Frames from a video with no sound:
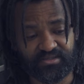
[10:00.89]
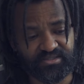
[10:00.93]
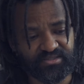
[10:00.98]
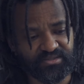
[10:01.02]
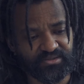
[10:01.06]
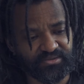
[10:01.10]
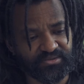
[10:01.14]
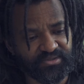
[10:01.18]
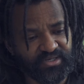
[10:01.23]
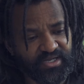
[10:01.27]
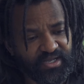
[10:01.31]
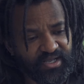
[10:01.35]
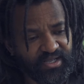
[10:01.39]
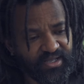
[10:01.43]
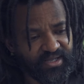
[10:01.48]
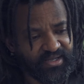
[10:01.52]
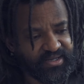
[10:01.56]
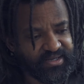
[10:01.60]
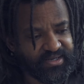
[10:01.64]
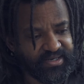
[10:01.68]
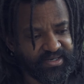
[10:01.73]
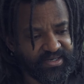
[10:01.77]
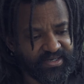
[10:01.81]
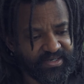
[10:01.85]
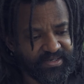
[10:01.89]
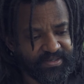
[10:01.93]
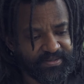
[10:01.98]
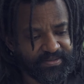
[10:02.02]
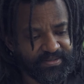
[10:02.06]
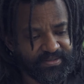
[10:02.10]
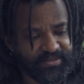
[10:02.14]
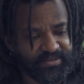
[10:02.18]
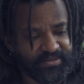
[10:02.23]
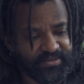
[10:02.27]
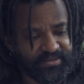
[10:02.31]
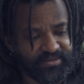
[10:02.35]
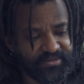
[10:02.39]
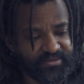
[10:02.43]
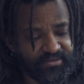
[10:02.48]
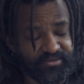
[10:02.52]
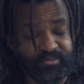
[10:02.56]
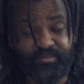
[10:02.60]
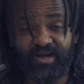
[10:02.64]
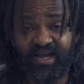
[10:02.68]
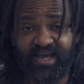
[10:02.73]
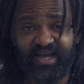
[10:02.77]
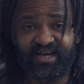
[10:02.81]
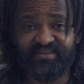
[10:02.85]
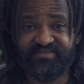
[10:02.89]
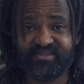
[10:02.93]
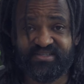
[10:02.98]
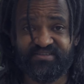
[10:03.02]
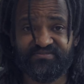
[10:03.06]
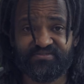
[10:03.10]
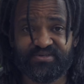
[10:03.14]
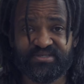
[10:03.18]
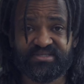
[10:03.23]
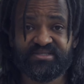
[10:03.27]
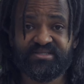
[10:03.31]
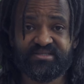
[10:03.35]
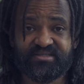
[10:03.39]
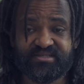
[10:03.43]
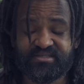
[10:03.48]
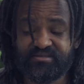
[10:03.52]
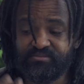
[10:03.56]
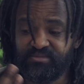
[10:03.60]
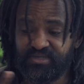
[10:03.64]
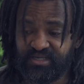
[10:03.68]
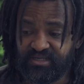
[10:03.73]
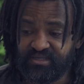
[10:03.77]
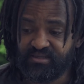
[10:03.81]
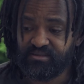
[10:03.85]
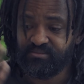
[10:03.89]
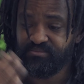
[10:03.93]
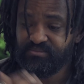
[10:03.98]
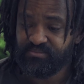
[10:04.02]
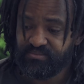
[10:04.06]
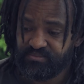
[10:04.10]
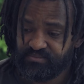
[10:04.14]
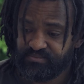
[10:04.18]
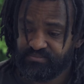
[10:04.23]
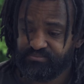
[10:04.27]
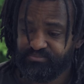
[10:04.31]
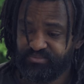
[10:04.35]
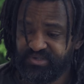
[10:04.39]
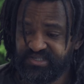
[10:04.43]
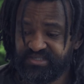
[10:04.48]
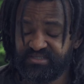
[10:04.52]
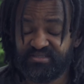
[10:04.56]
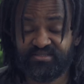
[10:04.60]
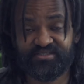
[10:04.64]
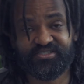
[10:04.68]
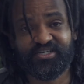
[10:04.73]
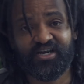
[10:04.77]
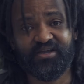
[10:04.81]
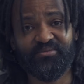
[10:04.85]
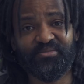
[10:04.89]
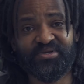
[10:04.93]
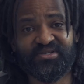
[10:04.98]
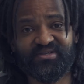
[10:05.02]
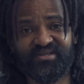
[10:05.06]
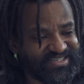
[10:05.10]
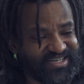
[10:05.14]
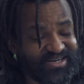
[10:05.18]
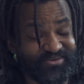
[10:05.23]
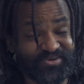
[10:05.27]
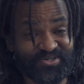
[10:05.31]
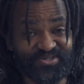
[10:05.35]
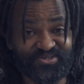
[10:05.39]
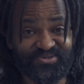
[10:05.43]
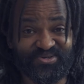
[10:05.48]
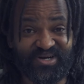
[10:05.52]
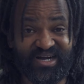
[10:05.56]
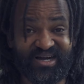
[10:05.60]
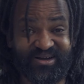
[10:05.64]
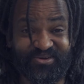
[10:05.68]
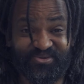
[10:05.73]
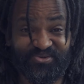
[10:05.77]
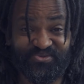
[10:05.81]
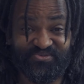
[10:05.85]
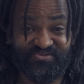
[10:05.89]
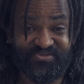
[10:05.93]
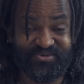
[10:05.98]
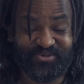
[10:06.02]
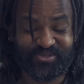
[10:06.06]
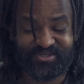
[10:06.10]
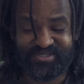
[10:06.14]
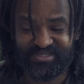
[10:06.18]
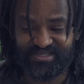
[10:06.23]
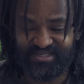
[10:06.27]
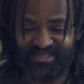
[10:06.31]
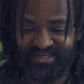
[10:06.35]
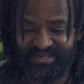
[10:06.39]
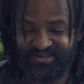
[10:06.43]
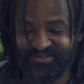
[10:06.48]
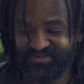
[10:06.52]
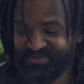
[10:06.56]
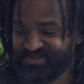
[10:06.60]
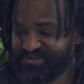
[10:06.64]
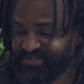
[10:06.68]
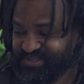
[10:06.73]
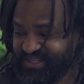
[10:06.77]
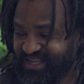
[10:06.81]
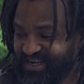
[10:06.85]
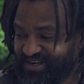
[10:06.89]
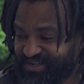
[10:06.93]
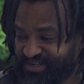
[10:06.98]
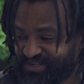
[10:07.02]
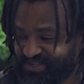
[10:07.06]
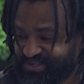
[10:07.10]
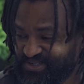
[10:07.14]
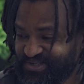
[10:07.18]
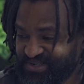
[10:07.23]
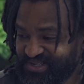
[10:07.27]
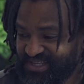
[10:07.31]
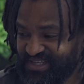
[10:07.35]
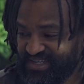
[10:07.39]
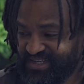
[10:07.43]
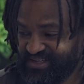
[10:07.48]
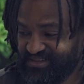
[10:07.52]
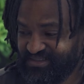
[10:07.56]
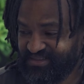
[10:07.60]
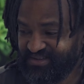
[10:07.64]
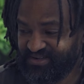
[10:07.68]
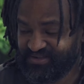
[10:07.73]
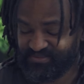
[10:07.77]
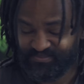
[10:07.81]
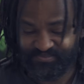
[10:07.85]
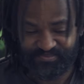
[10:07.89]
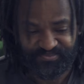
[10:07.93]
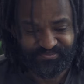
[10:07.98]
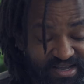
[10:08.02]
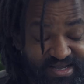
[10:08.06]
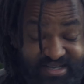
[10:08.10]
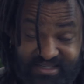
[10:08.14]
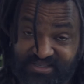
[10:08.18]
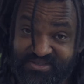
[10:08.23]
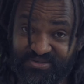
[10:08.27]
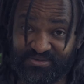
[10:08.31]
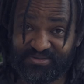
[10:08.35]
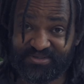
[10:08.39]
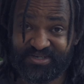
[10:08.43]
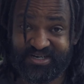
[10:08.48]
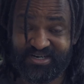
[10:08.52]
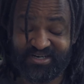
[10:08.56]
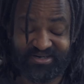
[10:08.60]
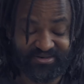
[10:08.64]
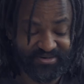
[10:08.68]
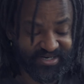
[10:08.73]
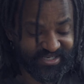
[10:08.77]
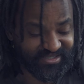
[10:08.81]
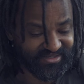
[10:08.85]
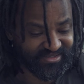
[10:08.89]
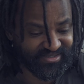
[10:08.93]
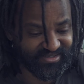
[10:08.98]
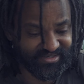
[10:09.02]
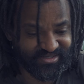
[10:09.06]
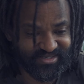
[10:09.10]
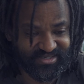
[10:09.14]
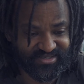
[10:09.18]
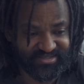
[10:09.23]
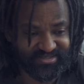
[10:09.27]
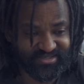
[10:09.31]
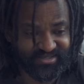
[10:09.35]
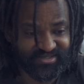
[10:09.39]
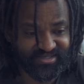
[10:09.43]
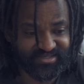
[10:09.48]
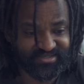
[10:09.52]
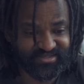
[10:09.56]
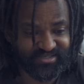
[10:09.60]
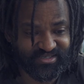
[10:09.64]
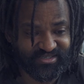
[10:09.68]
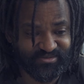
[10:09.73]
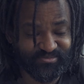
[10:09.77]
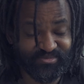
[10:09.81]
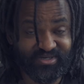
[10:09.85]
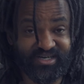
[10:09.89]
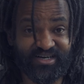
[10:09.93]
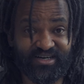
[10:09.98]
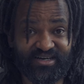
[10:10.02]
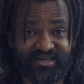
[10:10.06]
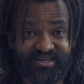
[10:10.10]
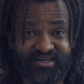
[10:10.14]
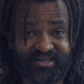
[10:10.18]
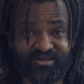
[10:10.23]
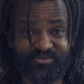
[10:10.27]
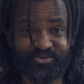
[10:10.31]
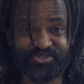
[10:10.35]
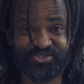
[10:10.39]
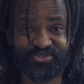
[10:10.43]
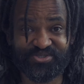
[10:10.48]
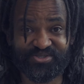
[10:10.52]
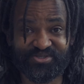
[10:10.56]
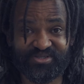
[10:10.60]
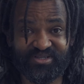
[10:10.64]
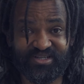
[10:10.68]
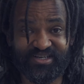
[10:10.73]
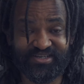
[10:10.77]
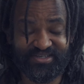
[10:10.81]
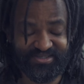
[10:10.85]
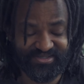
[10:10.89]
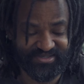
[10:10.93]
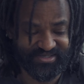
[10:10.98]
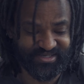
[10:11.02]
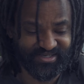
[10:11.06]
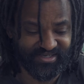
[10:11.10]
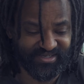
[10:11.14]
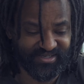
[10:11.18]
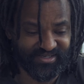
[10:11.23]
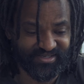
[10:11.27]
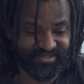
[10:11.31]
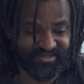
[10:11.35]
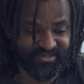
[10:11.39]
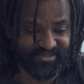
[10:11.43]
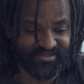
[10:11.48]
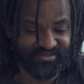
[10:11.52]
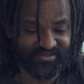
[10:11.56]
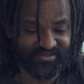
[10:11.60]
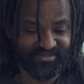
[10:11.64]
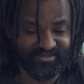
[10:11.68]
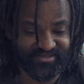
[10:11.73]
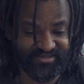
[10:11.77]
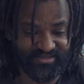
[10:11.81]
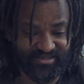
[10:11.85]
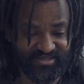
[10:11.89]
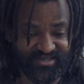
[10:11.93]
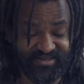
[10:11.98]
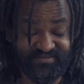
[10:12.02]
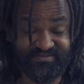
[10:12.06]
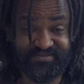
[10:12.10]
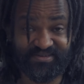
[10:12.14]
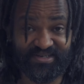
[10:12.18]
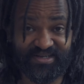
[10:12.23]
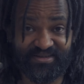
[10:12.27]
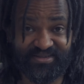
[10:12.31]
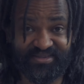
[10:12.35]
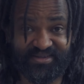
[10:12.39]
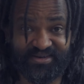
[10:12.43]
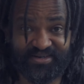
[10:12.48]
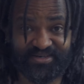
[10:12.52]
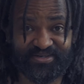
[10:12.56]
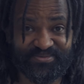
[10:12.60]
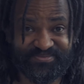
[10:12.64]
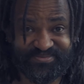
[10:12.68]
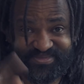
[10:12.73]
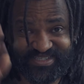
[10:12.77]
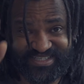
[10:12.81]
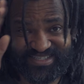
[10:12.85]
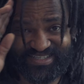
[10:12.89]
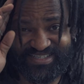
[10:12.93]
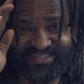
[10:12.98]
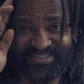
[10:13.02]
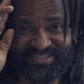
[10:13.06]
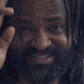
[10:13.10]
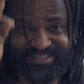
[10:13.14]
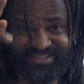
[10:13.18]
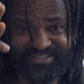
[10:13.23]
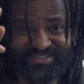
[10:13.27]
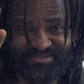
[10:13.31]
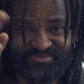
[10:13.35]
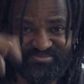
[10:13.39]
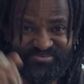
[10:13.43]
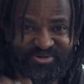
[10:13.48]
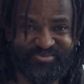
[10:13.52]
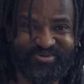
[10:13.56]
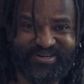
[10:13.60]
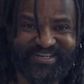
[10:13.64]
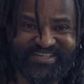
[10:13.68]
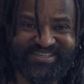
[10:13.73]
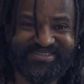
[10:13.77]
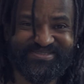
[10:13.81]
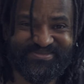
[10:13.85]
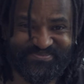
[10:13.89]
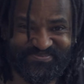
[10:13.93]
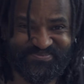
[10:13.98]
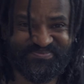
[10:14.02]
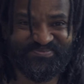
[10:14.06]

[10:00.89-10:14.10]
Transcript: So you might have a different system, and please chime in. I want to know how you folks are cooking out there. So, all right, until next time, I wish you good luck and have fun out there. See ya. Bye bye.